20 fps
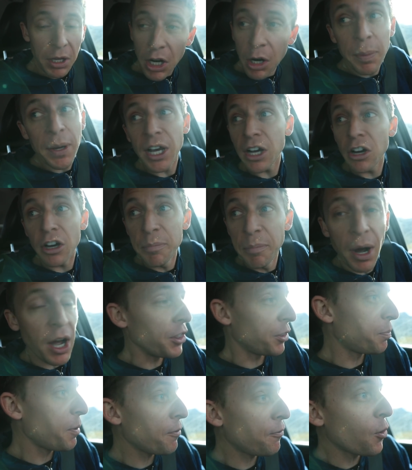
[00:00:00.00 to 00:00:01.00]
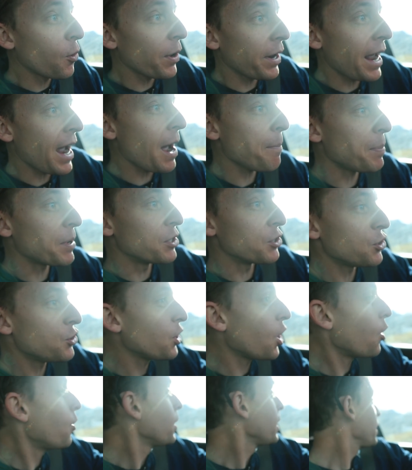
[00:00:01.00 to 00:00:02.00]
It'll be a good month before it happens.
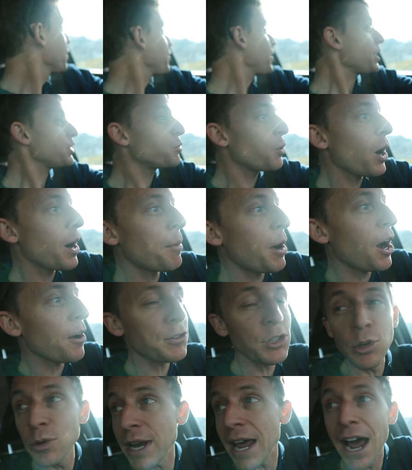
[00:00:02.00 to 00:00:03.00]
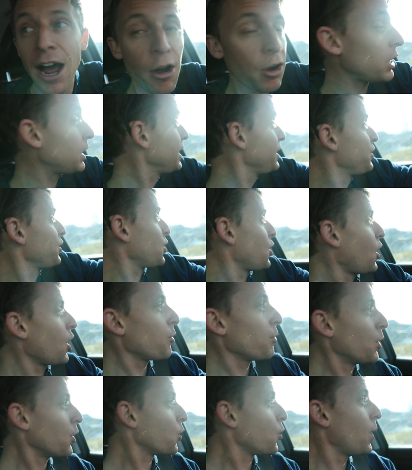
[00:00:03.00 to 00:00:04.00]
So that's where I'm off to now. Clean the
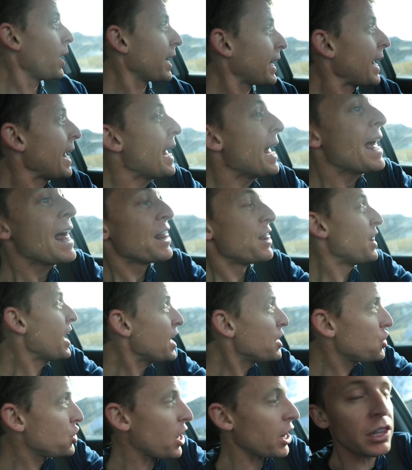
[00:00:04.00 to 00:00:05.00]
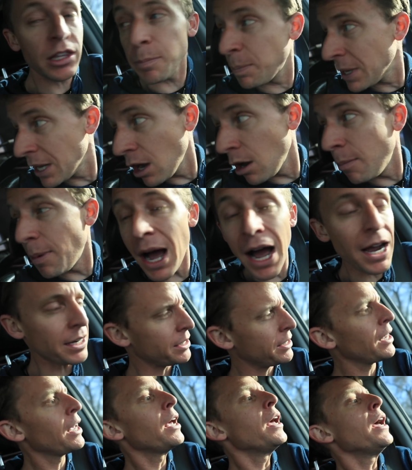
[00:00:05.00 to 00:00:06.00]
car real quick, then check the PO
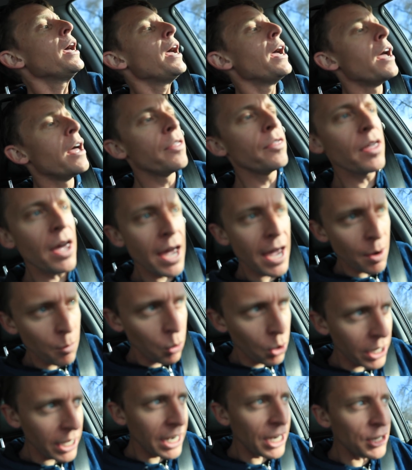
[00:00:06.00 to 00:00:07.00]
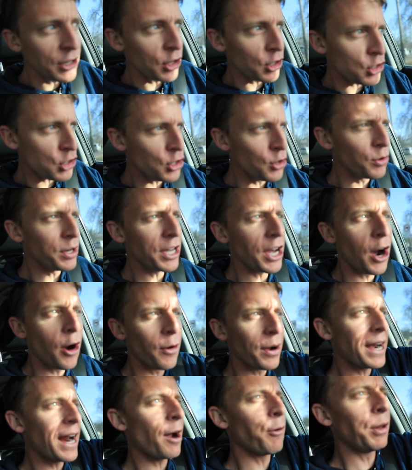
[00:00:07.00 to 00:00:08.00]
box, and then we'll get into the
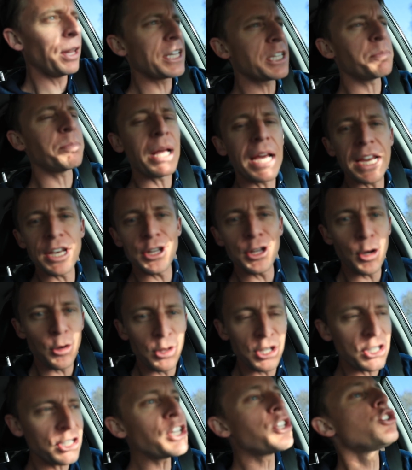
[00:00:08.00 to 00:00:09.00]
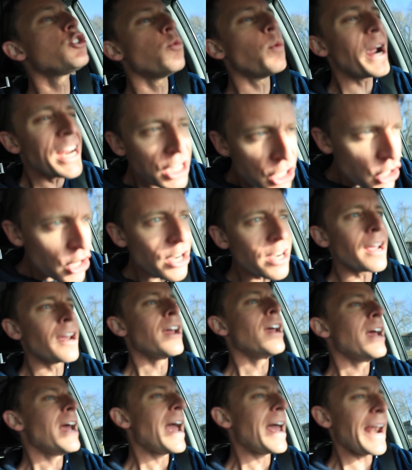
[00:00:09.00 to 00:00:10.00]
studio and I will explain to you the situation
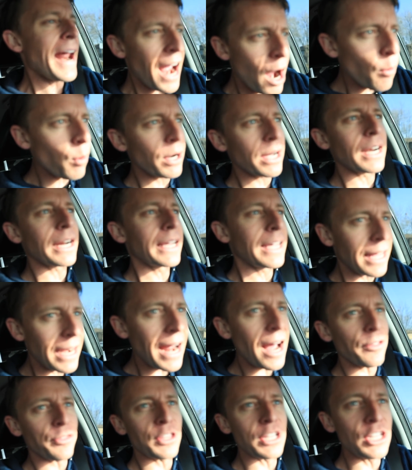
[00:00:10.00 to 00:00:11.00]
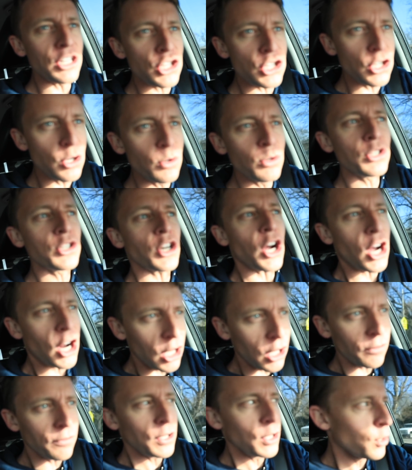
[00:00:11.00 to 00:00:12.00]
and how we're gonna get out these shoes to
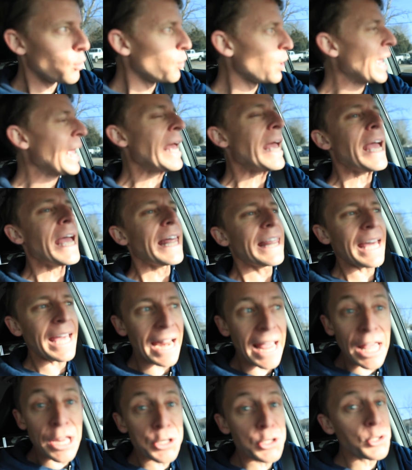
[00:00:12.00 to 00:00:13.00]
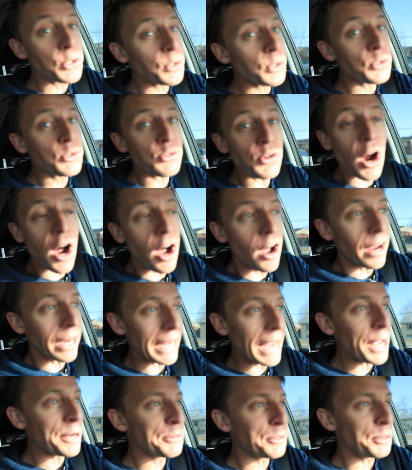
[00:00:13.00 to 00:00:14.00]
all of you that enter the
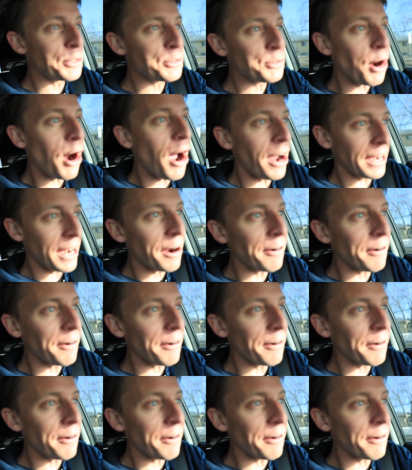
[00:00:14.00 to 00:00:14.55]
drawing, enter the drawing.